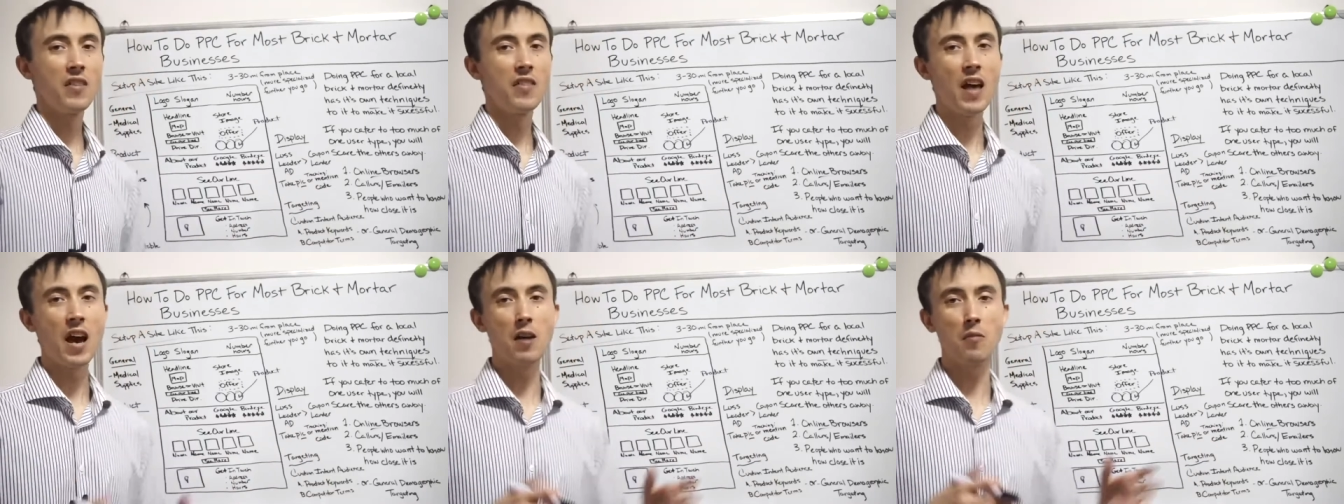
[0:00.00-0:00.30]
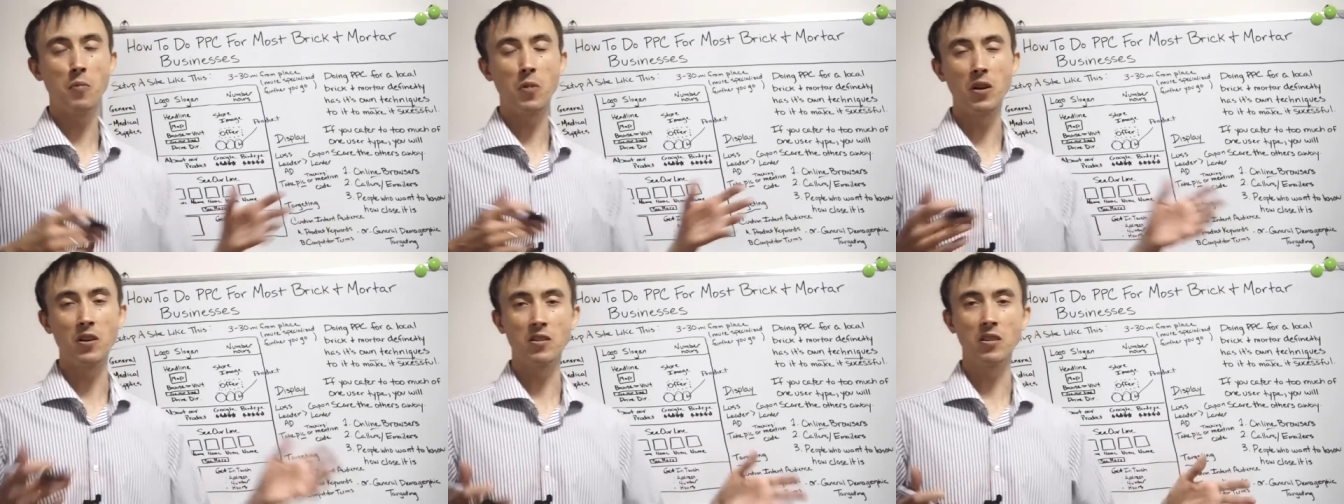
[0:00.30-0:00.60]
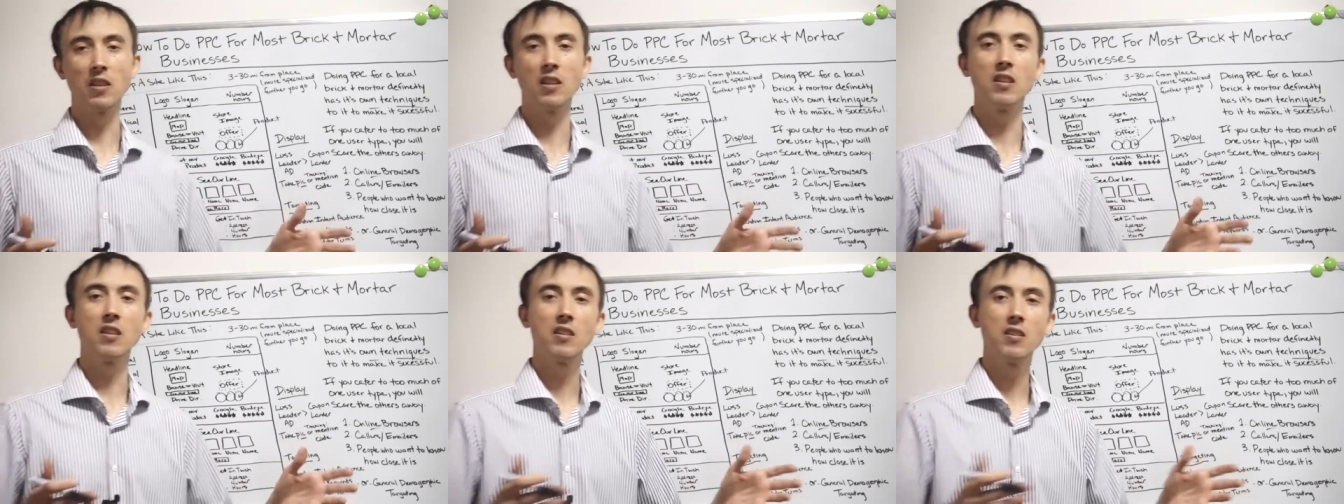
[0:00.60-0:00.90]
And that
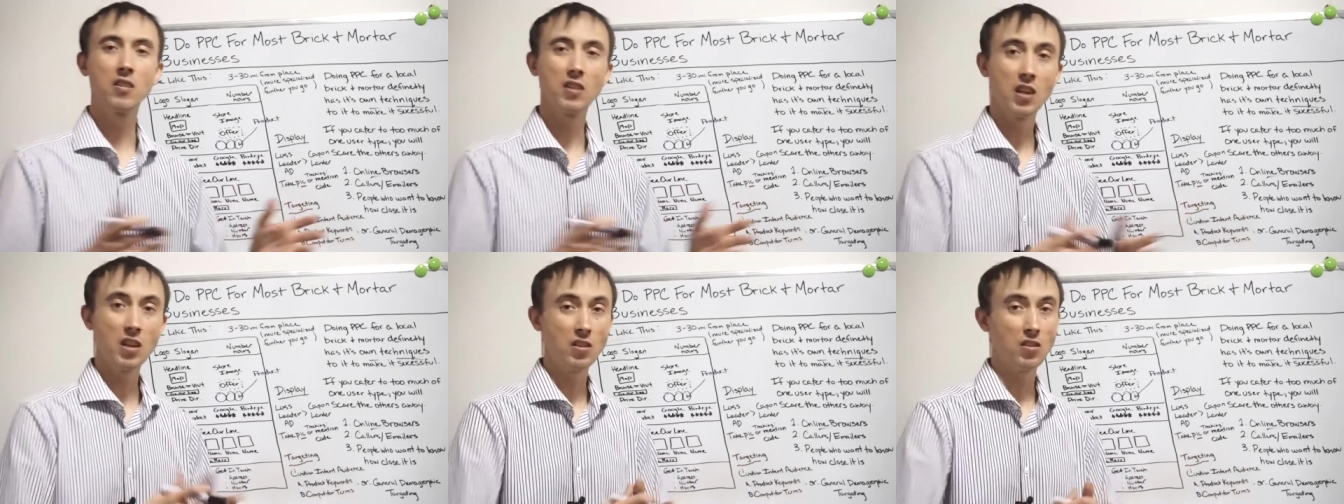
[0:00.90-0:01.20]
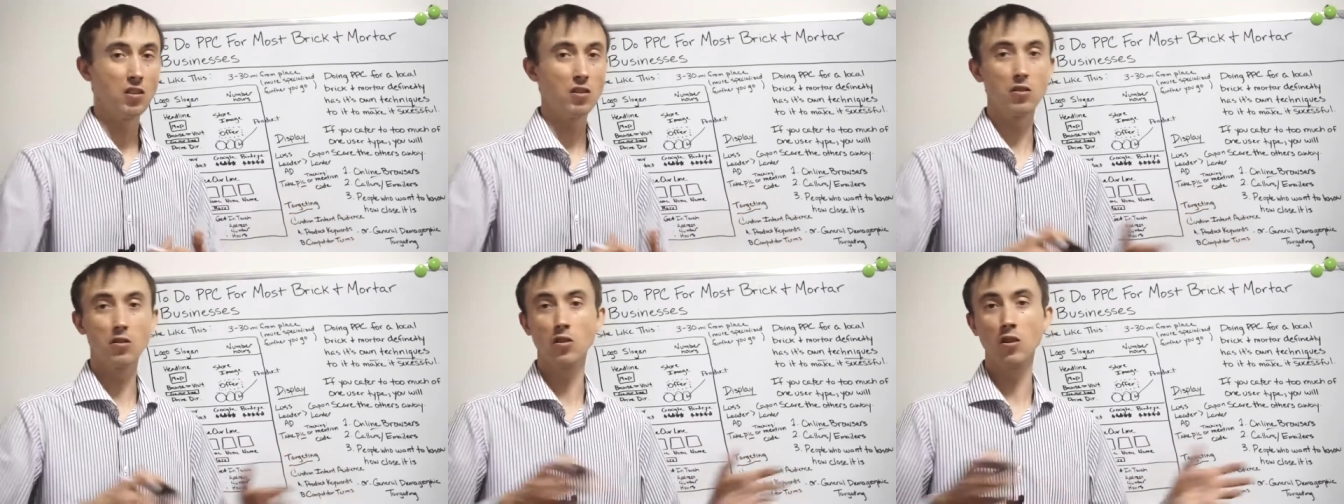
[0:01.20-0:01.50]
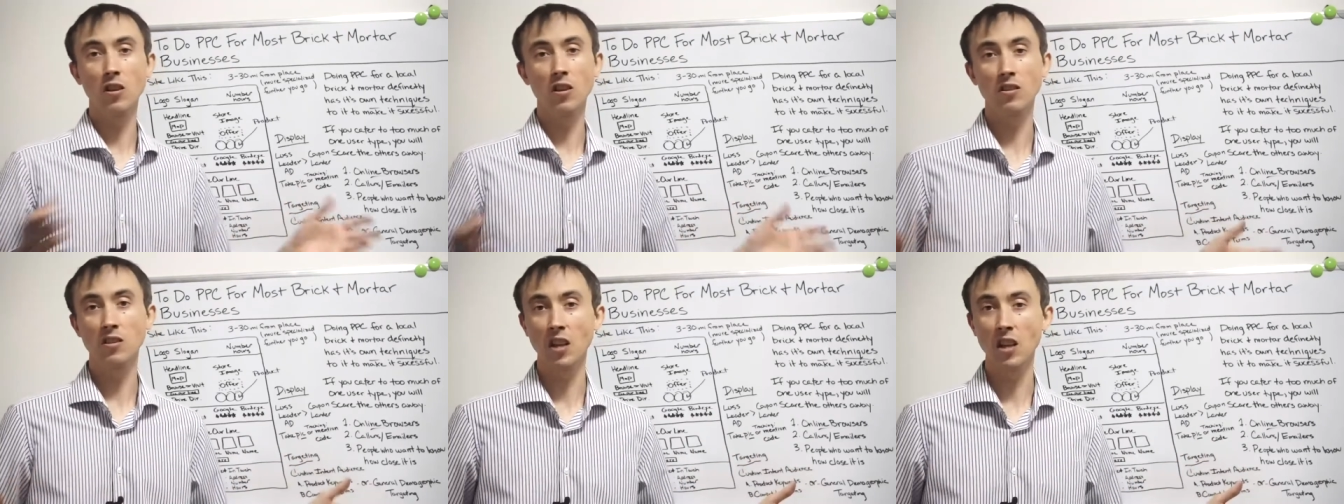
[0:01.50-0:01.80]
person is
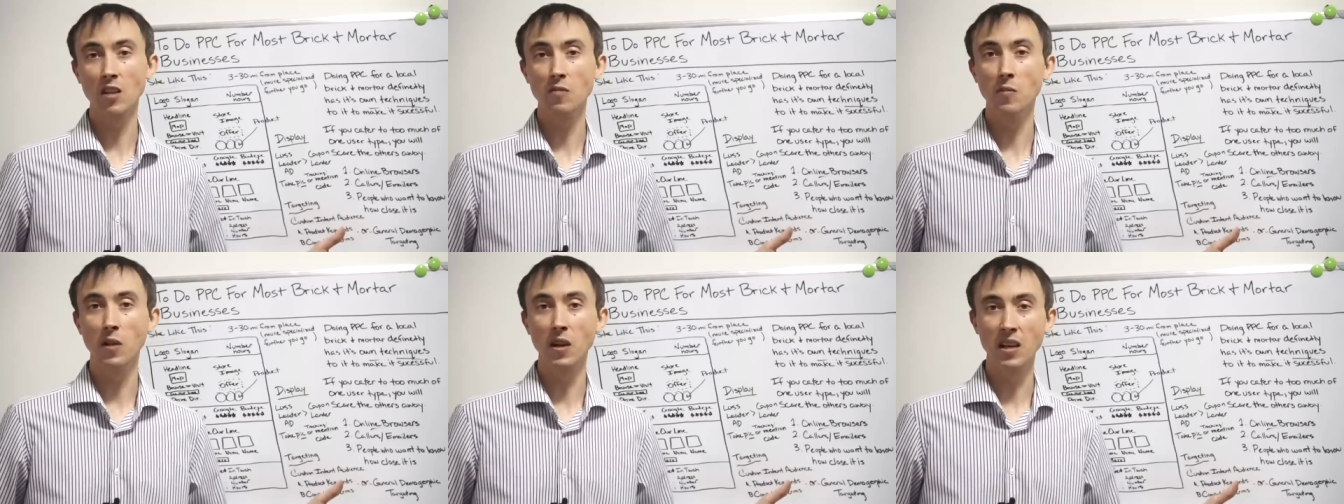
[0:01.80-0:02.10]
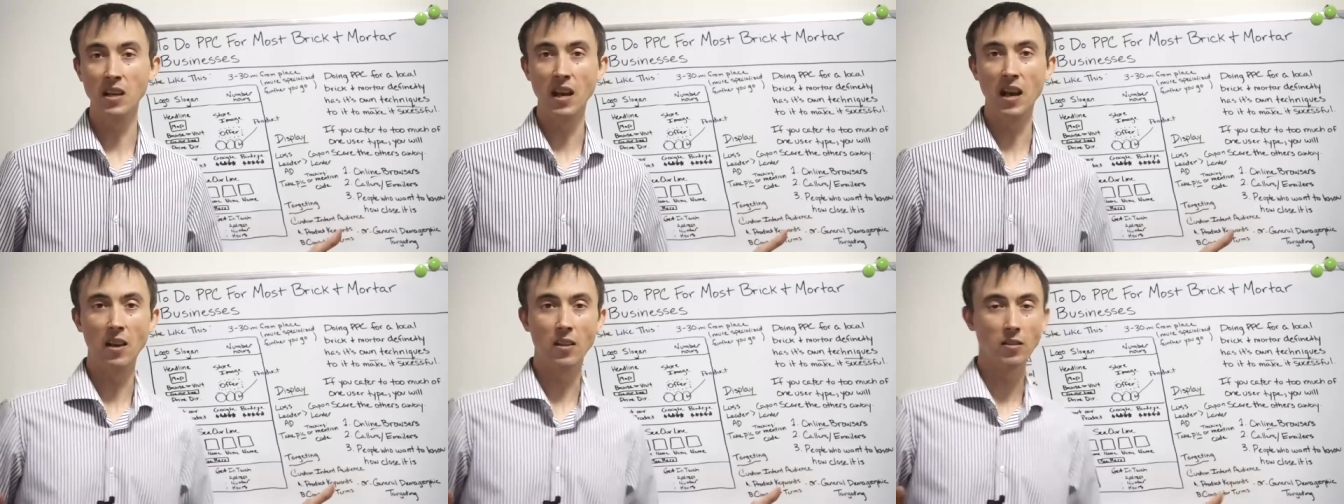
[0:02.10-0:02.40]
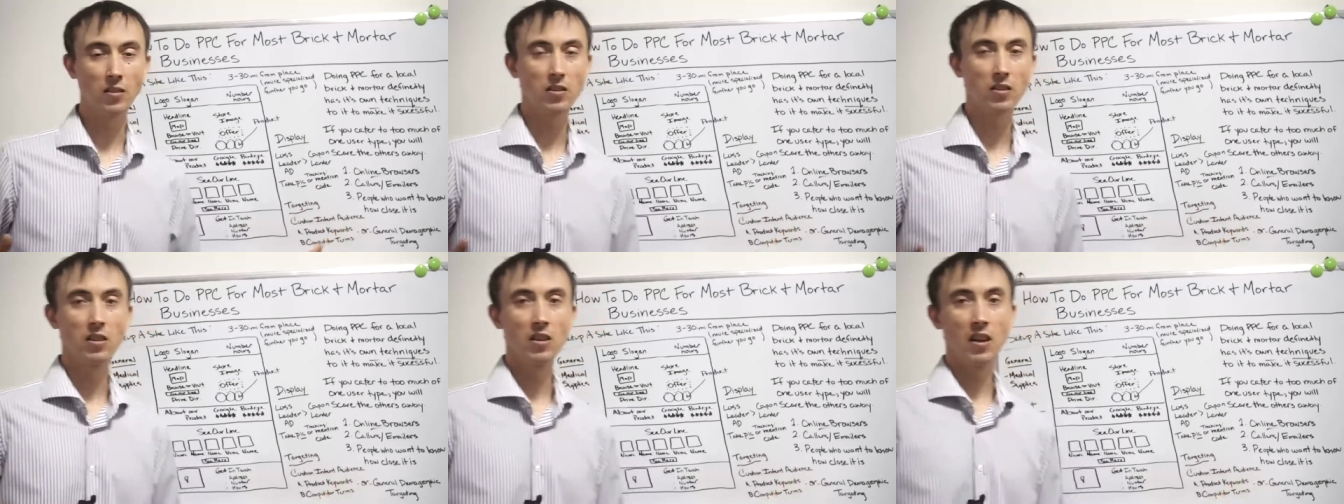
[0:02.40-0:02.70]
as good as anybody
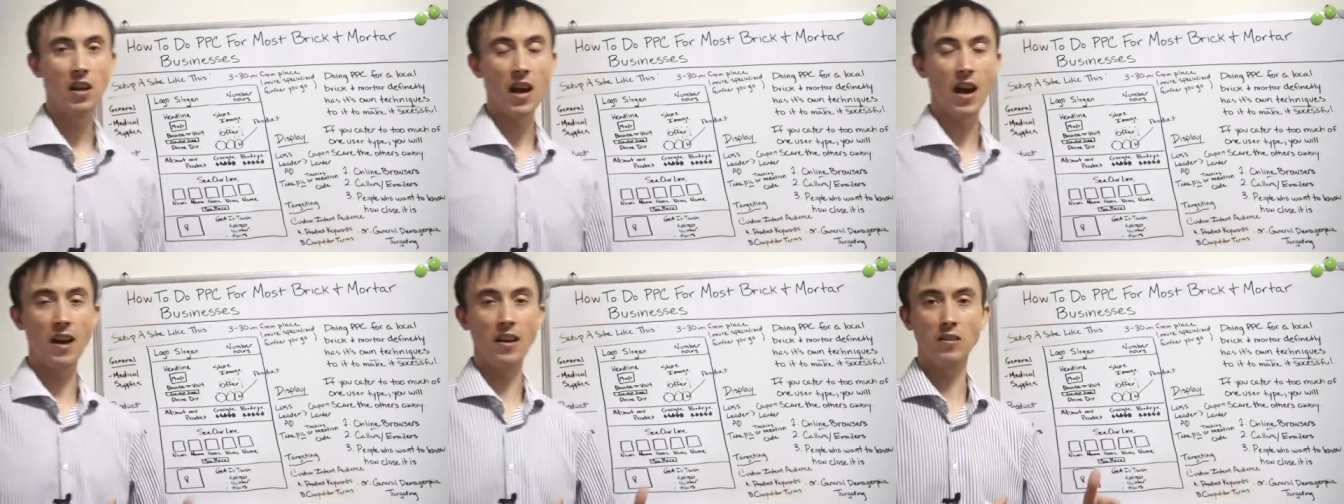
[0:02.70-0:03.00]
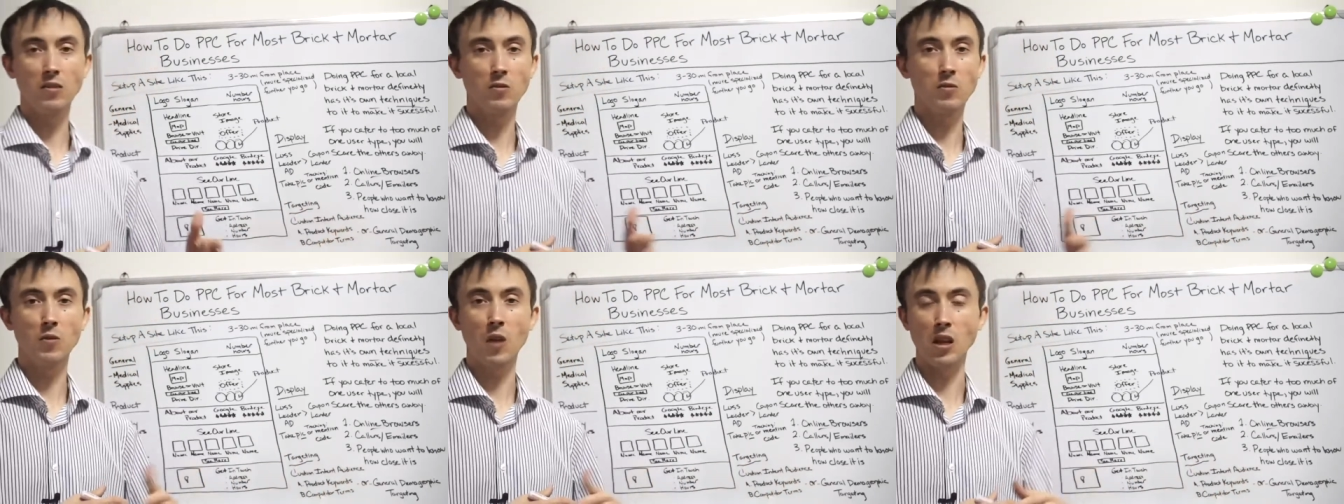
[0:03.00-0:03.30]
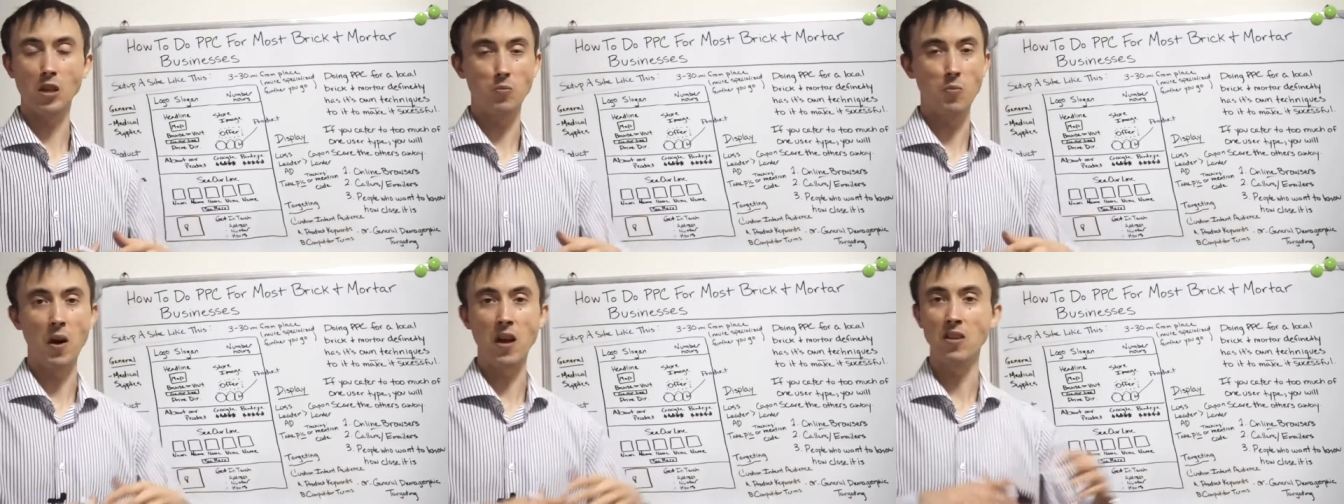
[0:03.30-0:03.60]
else.
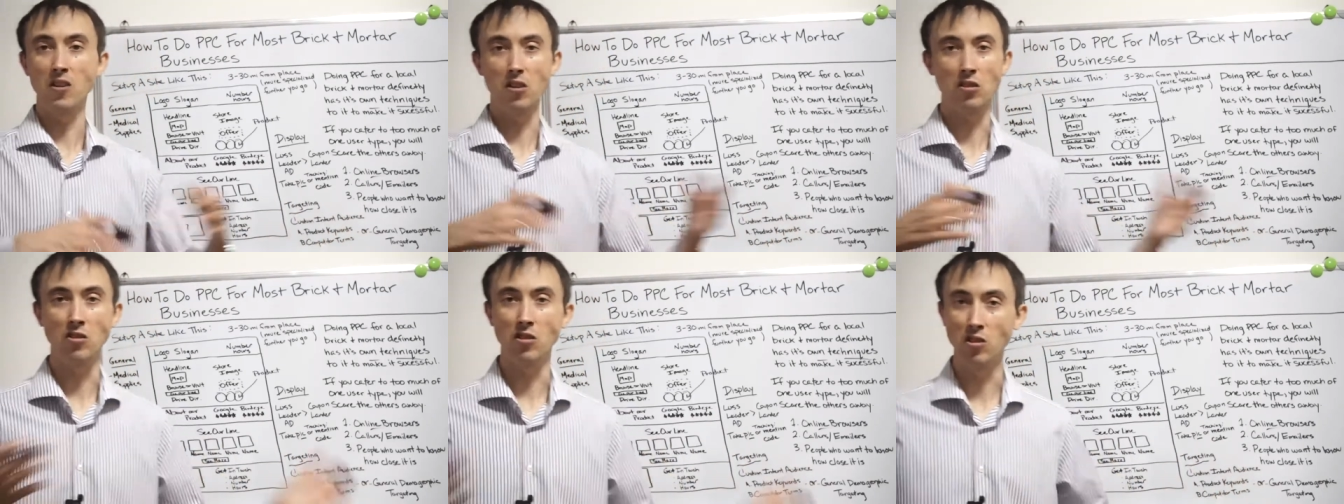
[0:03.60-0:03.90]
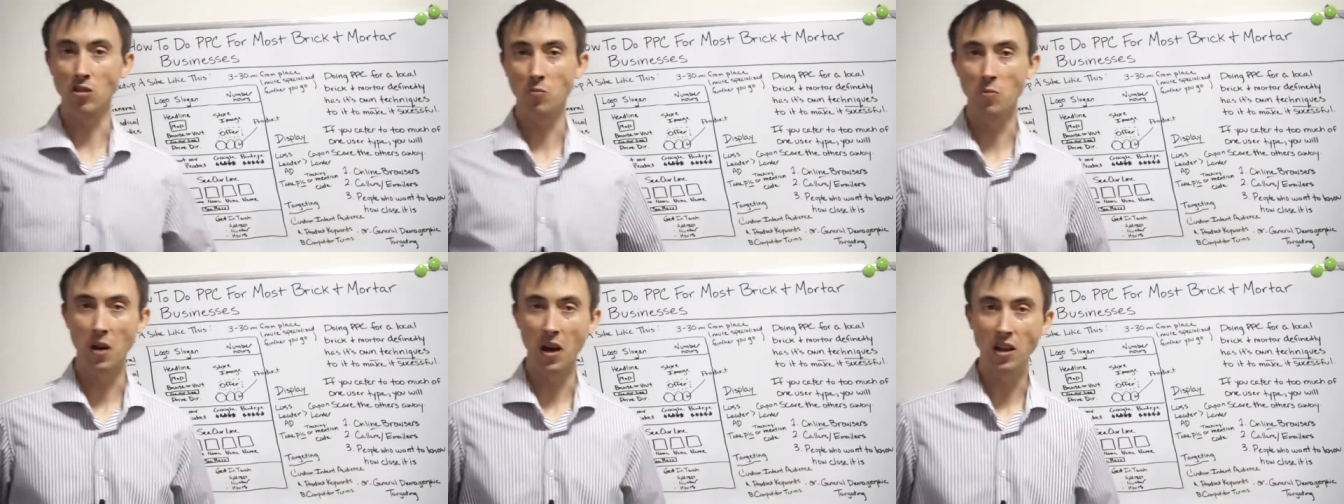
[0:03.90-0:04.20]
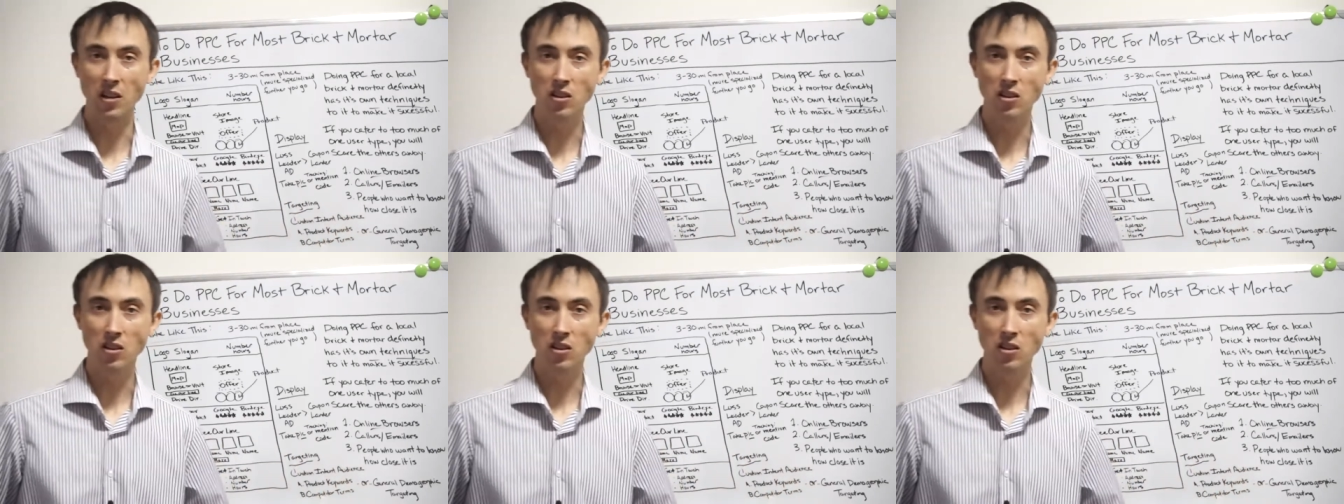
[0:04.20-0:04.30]
They spend just as